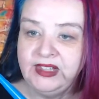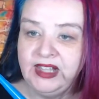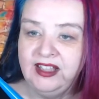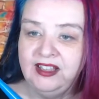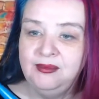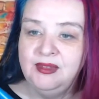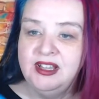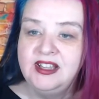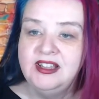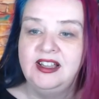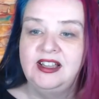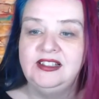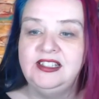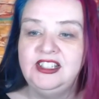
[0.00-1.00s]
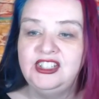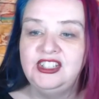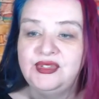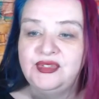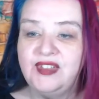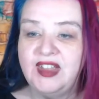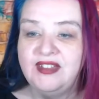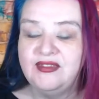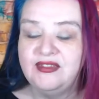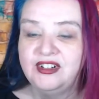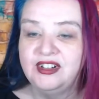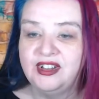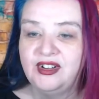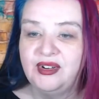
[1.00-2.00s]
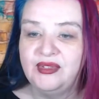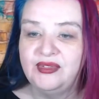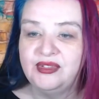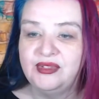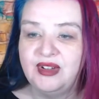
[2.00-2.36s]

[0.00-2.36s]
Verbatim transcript: Um, Alicia's favourite of the